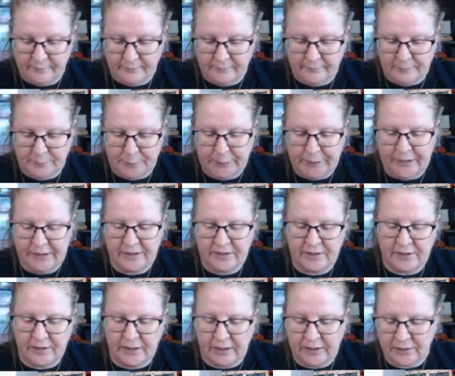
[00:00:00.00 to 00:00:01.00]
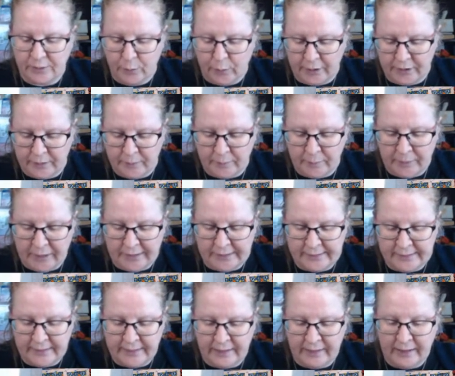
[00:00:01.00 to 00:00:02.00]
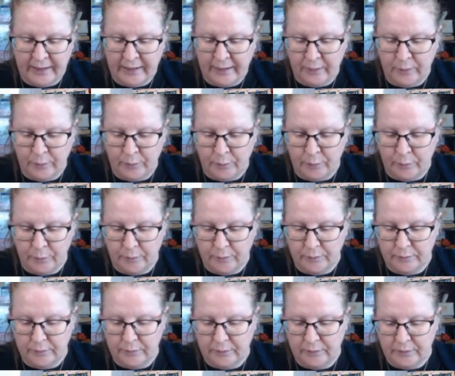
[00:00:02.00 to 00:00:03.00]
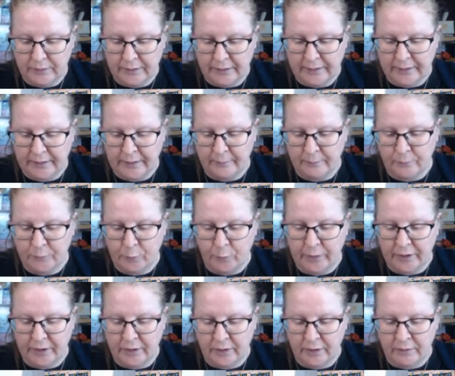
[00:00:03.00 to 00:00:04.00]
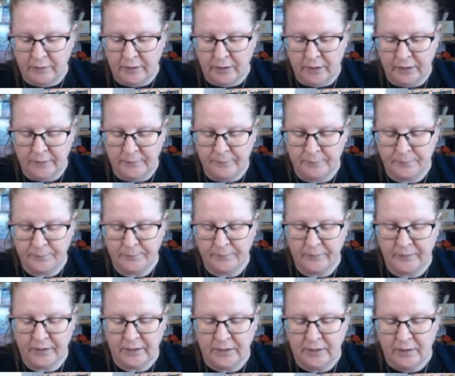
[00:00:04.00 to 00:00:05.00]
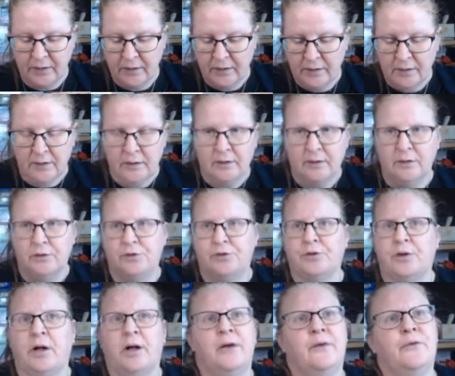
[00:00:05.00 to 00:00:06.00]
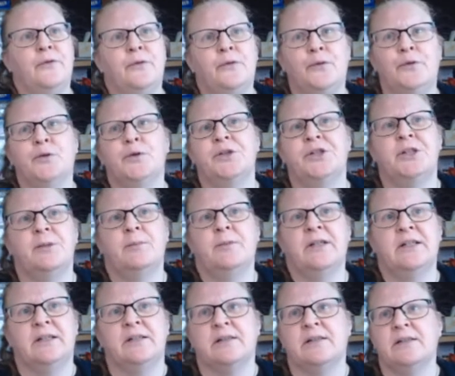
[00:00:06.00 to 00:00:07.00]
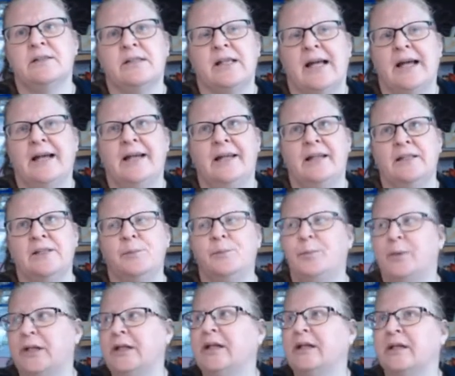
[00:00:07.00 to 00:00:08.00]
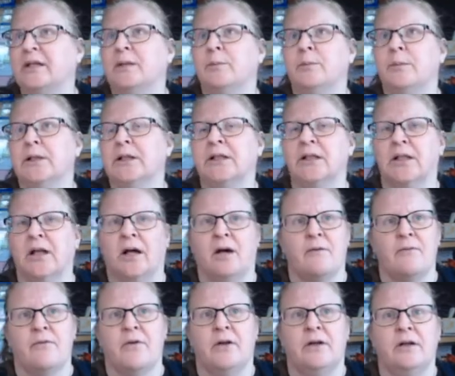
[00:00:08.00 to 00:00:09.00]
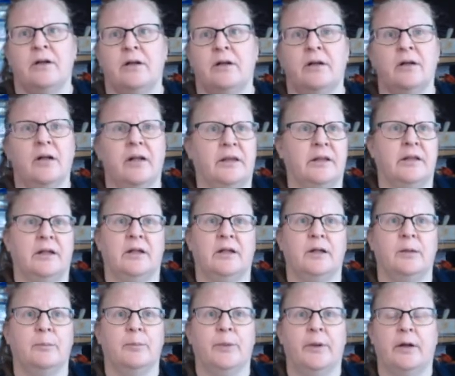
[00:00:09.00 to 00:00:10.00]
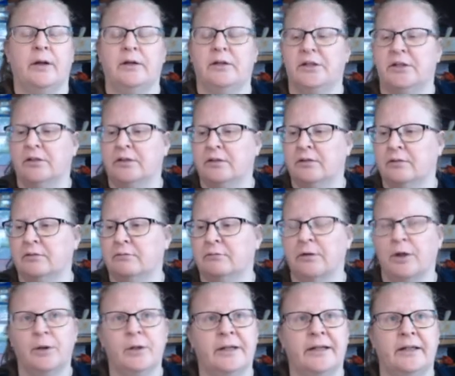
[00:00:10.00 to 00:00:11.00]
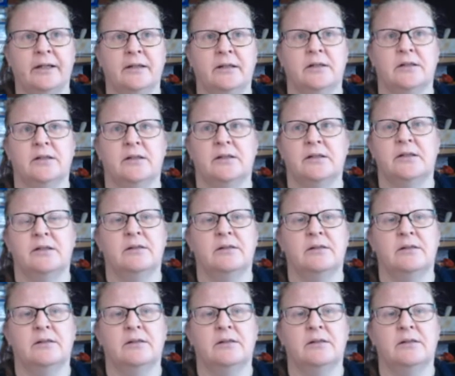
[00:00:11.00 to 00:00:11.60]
But it's quite amazing how we can drive 40 minutes and be in the middle of nothing but rolling hills,